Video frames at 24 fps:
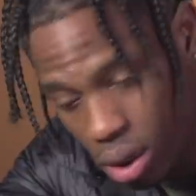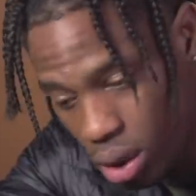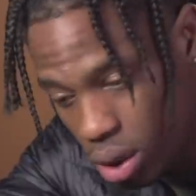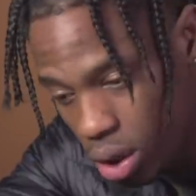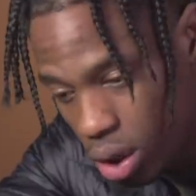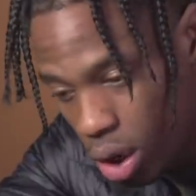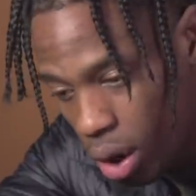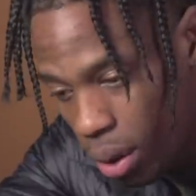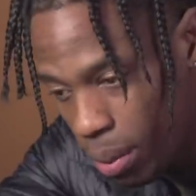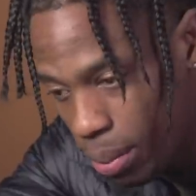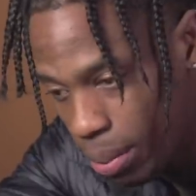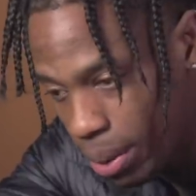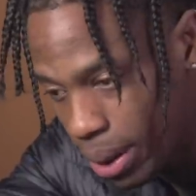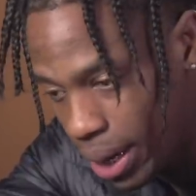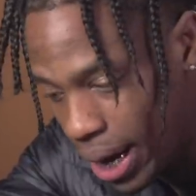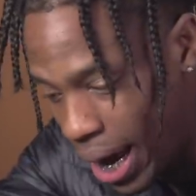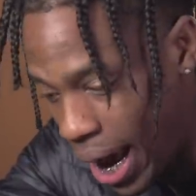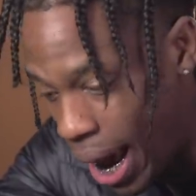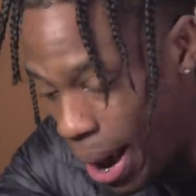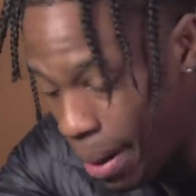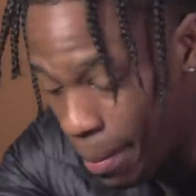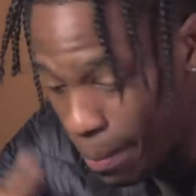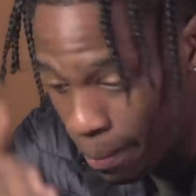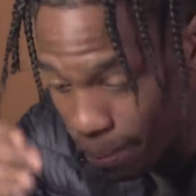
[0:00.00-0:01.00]
you know, but
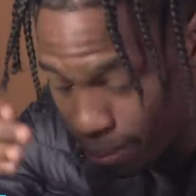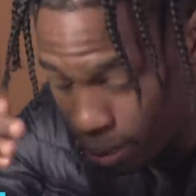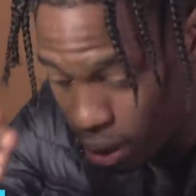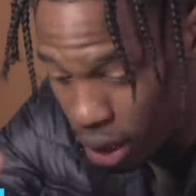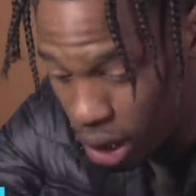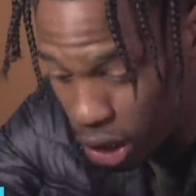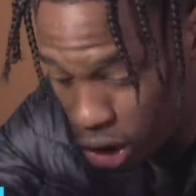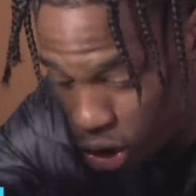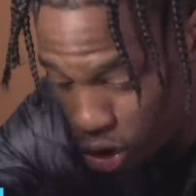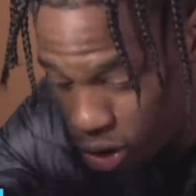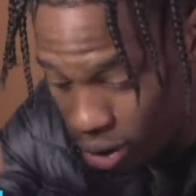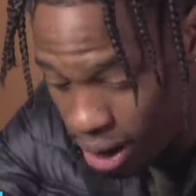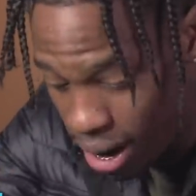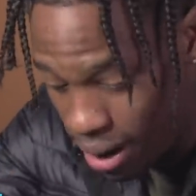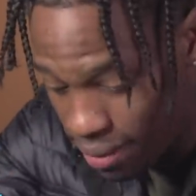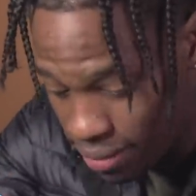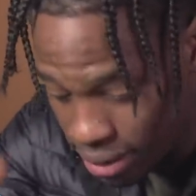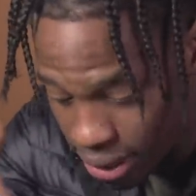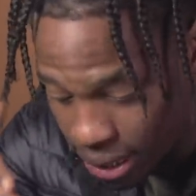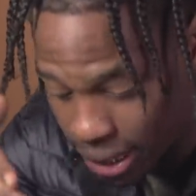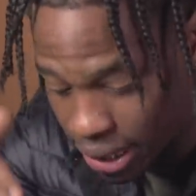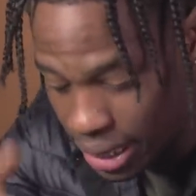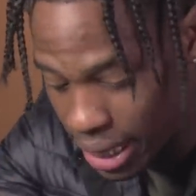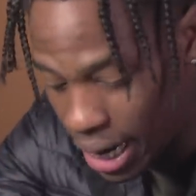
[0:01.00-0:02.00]
at a
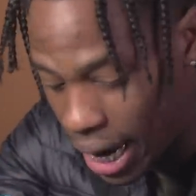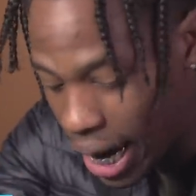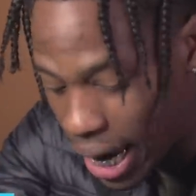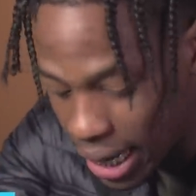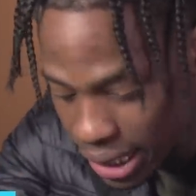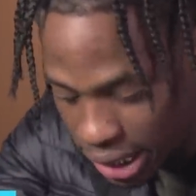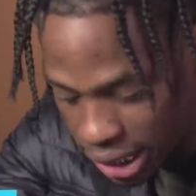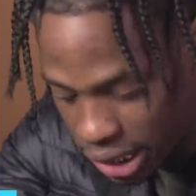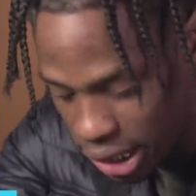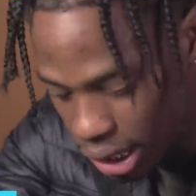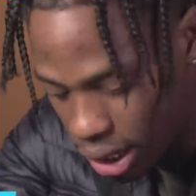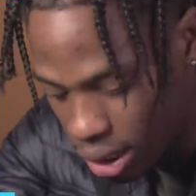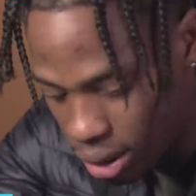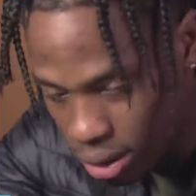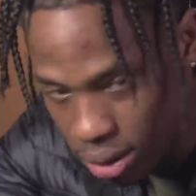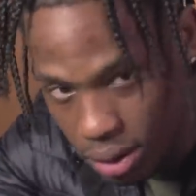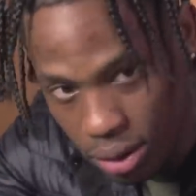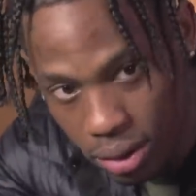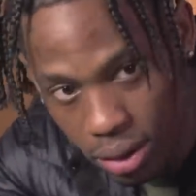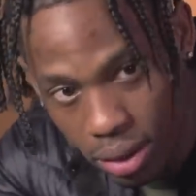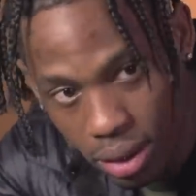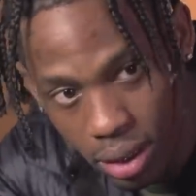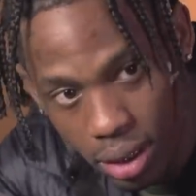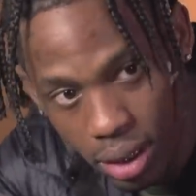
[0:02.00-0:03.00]
Travis Scott
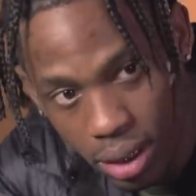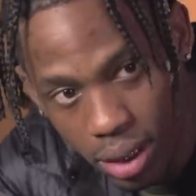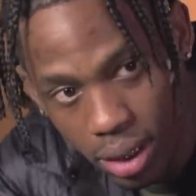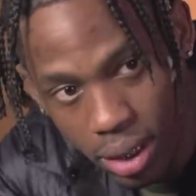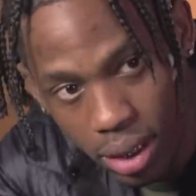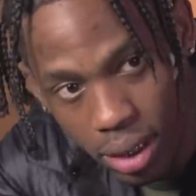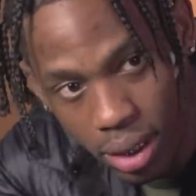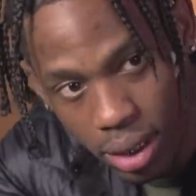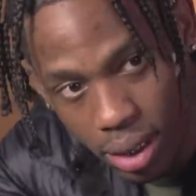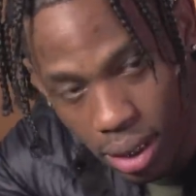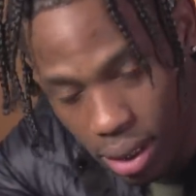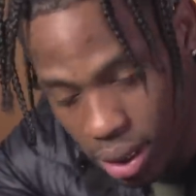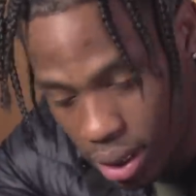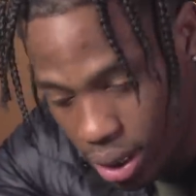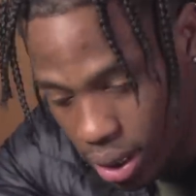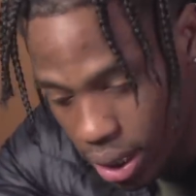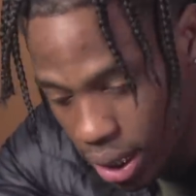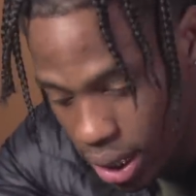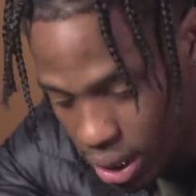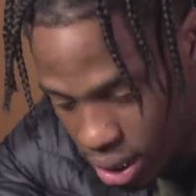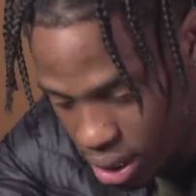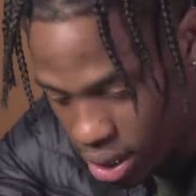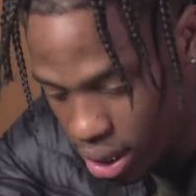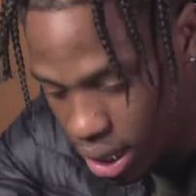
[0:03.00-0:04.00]
show,
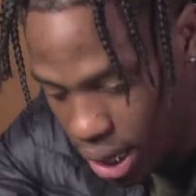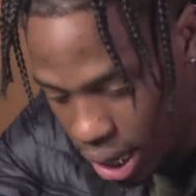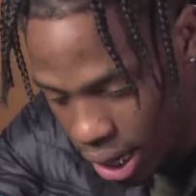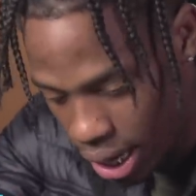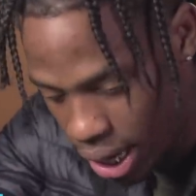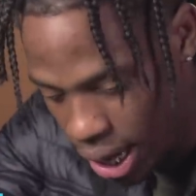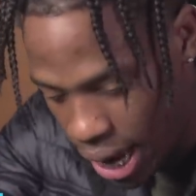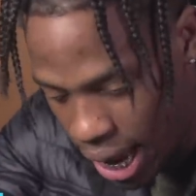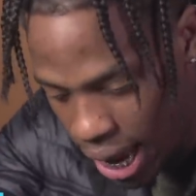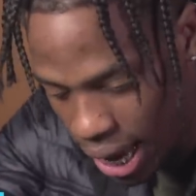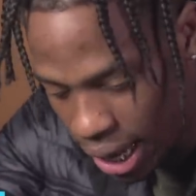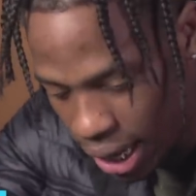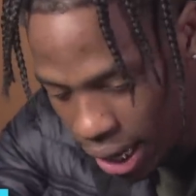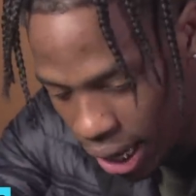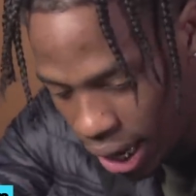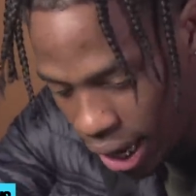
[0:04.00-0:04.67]
yeah, it's none of that.